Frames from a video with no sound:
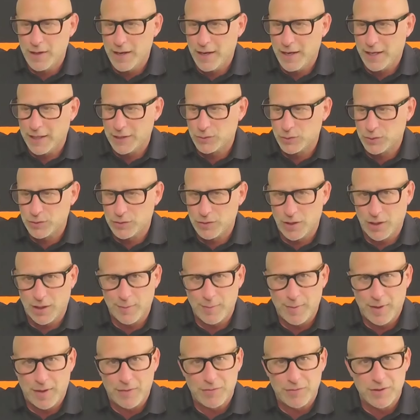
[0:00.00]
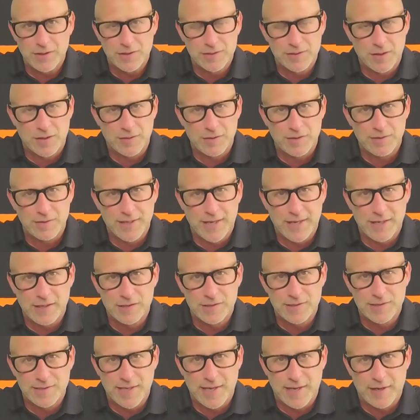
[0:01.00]
as we talk about this on the data
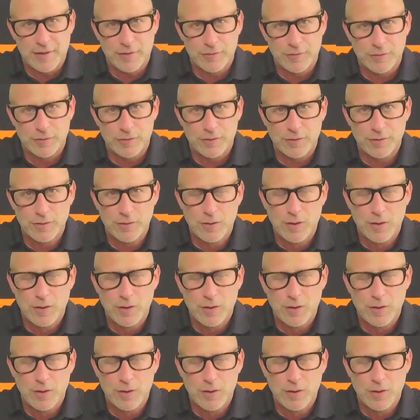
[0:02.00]
standard,